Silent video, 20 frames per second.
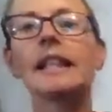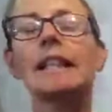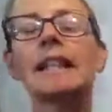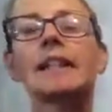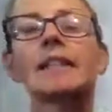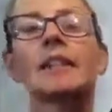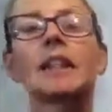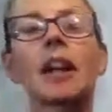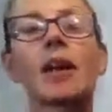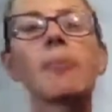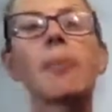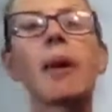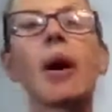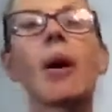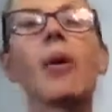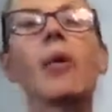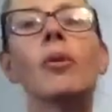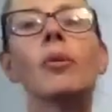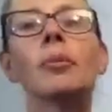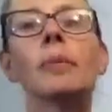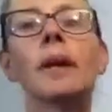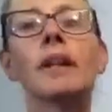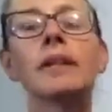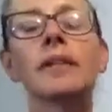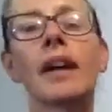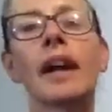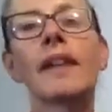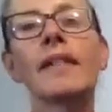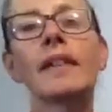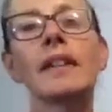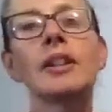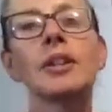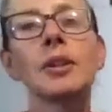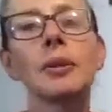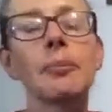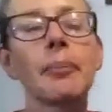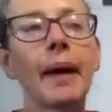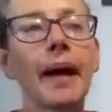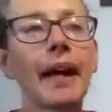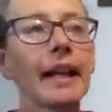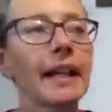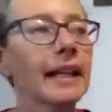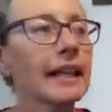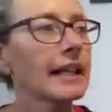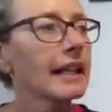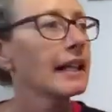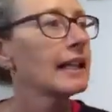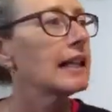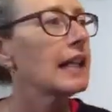you come home and you have it in your bag